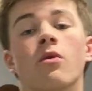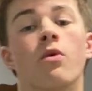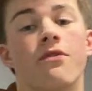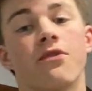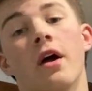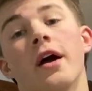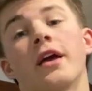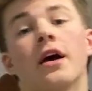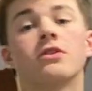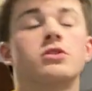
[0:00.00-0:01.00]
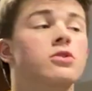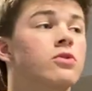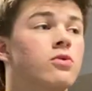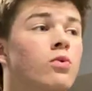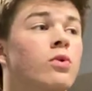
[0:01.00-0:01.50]
we're flying out
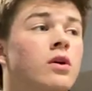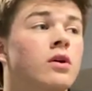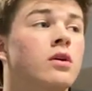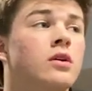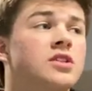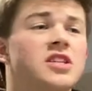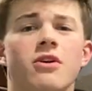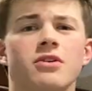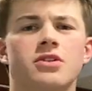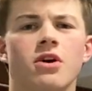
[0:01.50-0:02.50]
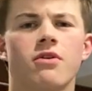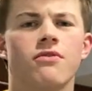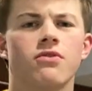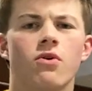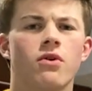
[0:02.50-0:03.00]
to Sarasota,
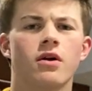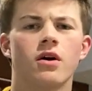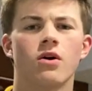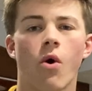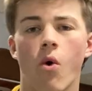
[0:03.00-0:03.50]
Florida,